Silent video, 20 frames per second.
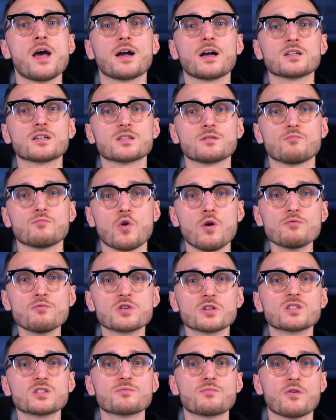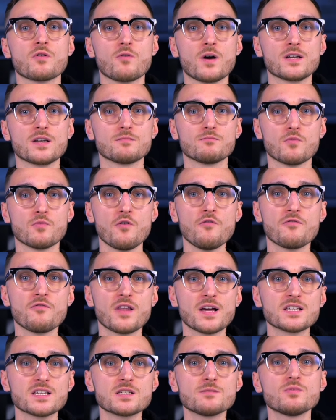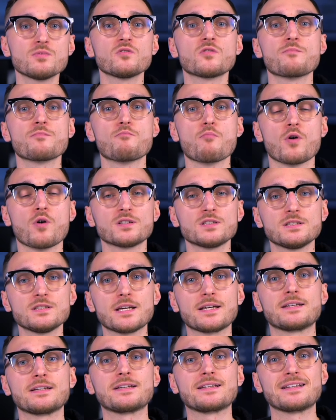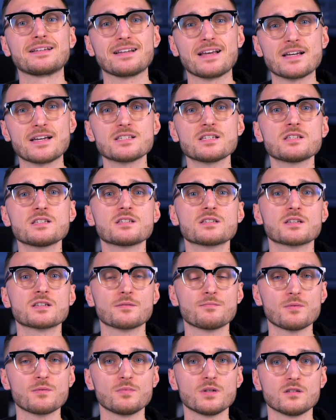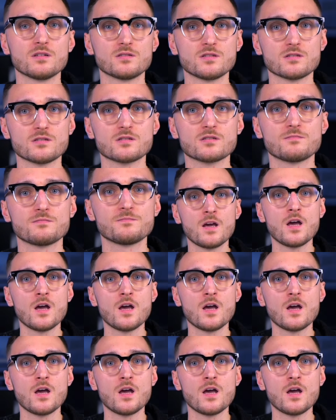Custom objects provide more flexible reporting and analysis capabilities.